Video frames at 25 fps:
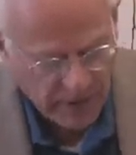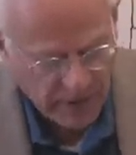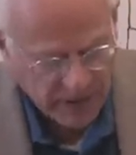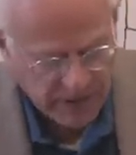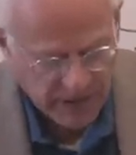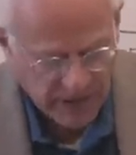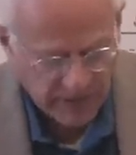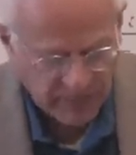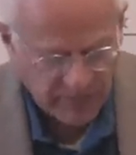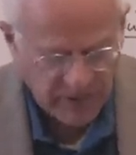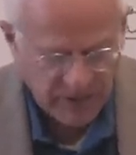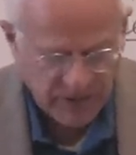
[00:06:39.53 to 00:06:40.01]

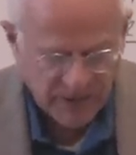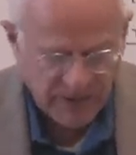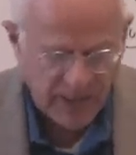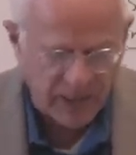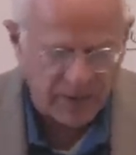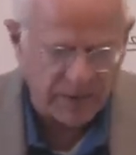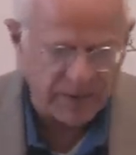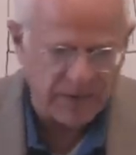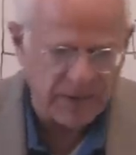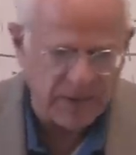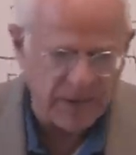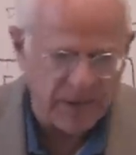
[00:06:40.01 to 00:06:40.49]
is a
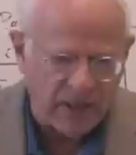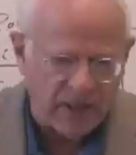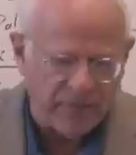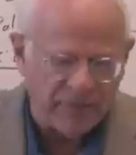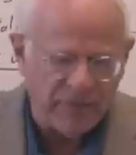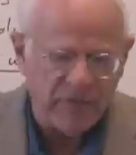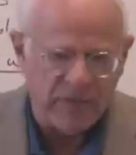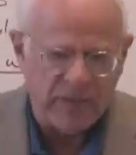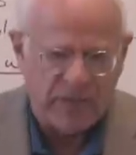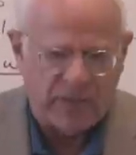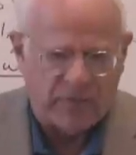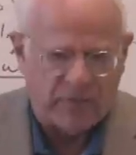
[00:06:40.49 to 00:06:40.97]
result
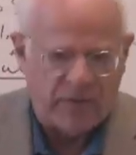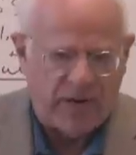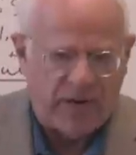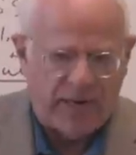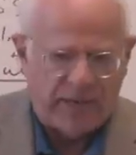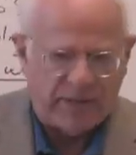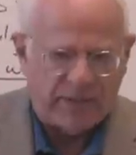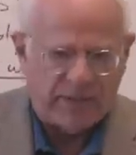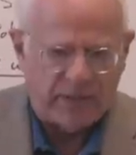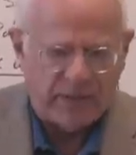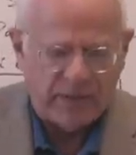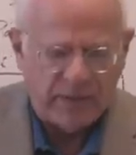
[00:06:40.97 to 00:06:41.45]
of
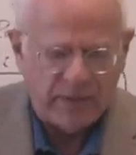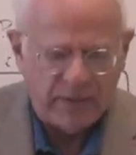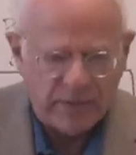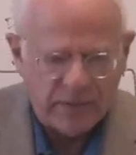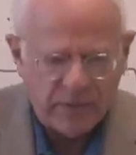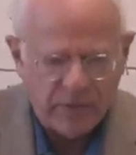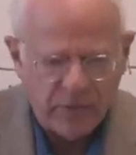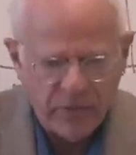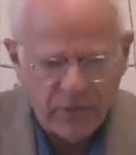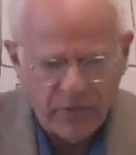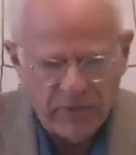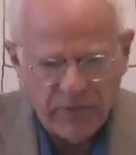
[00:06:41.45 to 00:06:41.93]
theorizing.
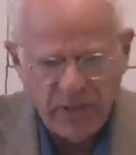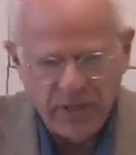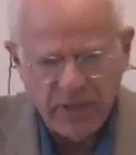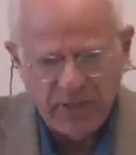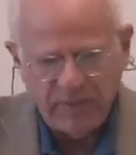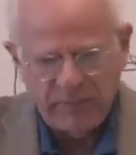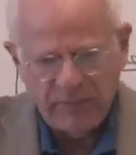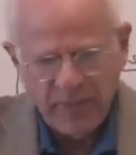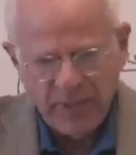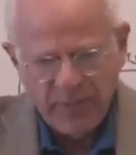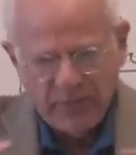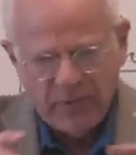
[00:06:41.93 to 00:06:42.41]
So you think
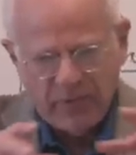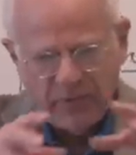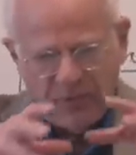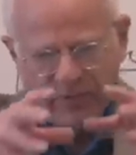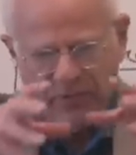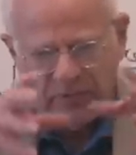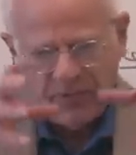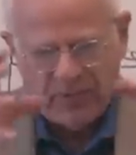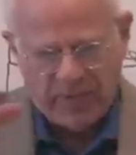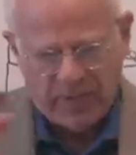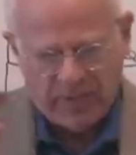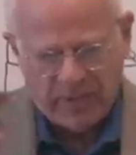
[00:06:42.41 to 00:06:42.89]
of people
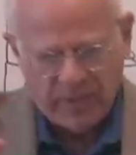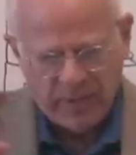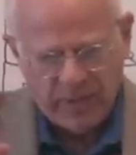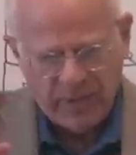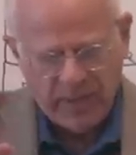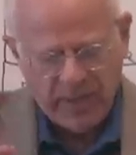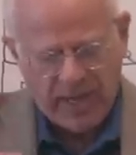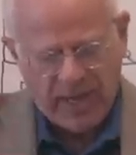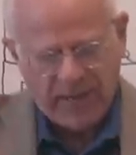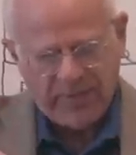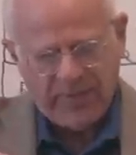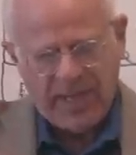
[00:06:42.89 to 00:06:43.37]

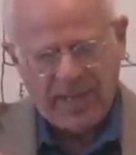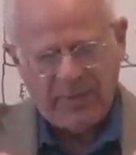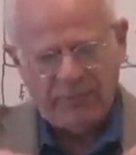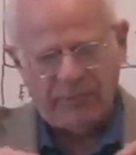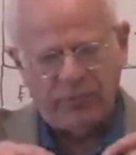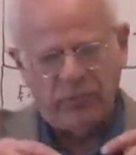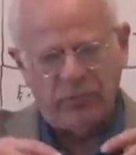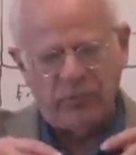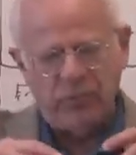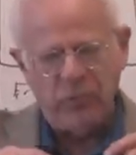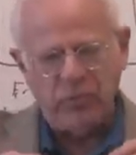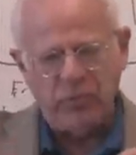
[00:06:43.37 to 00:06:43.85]
thinking, and they
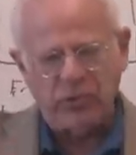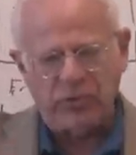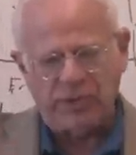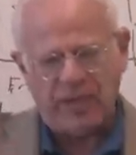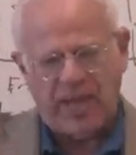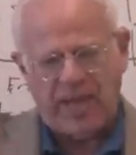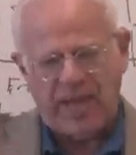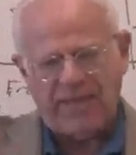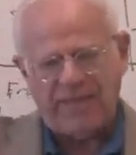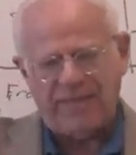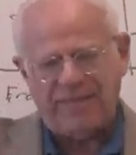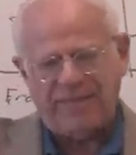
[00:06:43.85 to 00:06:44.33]

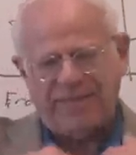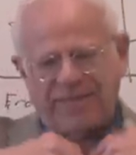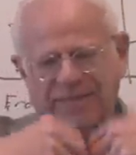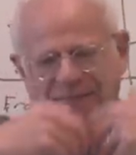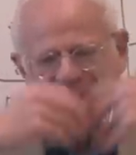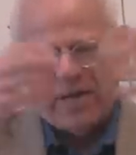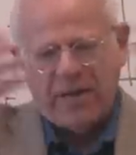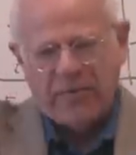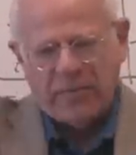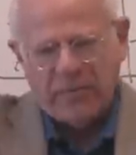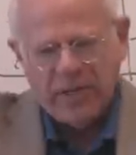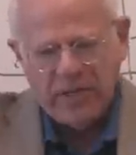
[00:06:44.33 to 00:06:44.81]
produce a
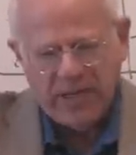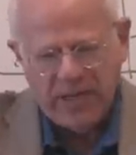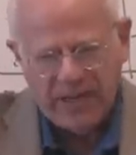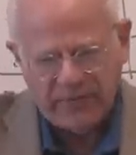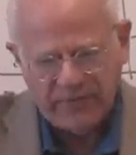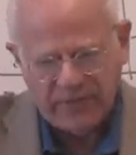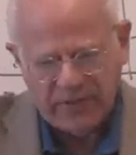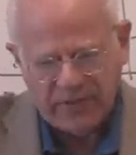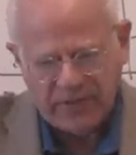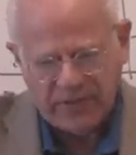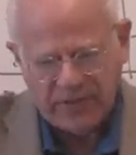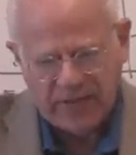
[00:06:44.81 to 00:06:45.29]
theory
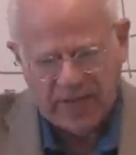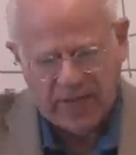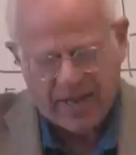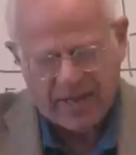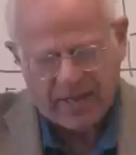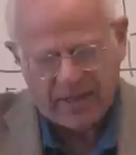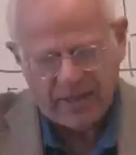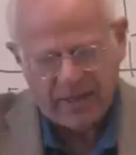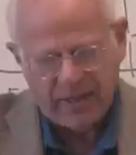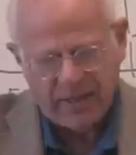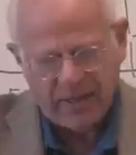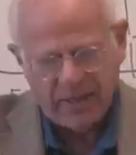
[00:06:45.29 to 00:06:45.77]
of
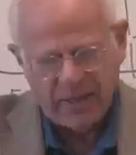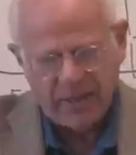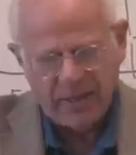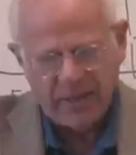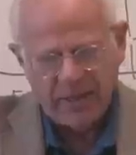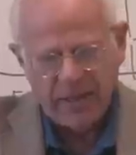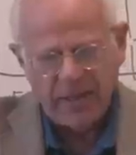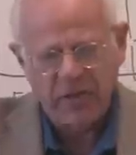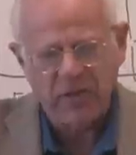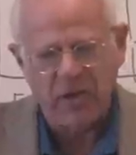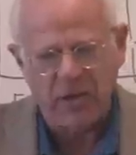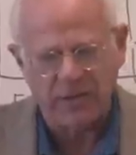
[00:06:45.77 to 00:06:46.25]
society.
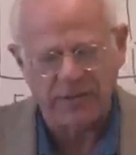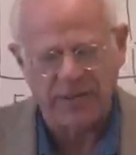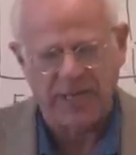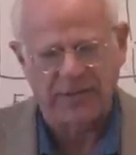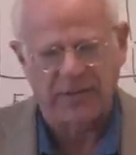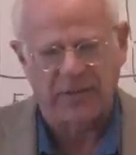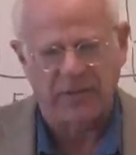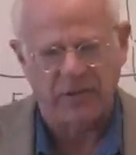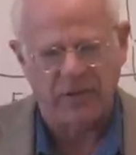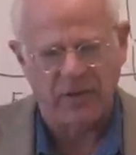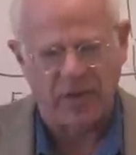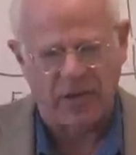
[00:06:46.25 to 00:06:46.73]
He calls
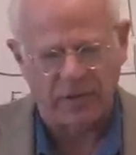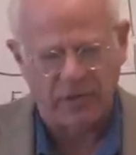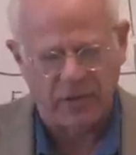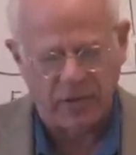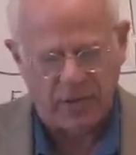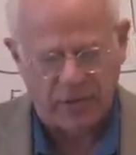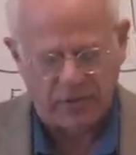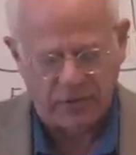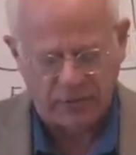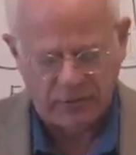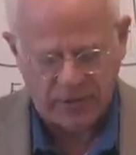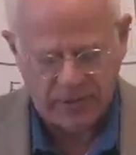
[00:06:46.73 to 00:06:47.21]
that the
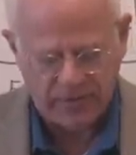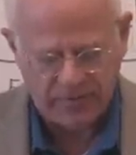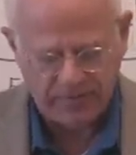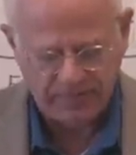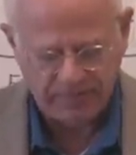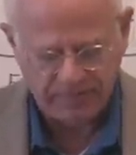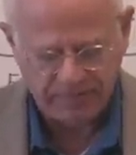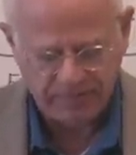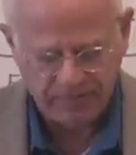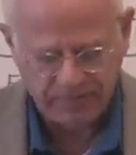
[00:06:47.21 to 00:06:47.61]
thought-concrete.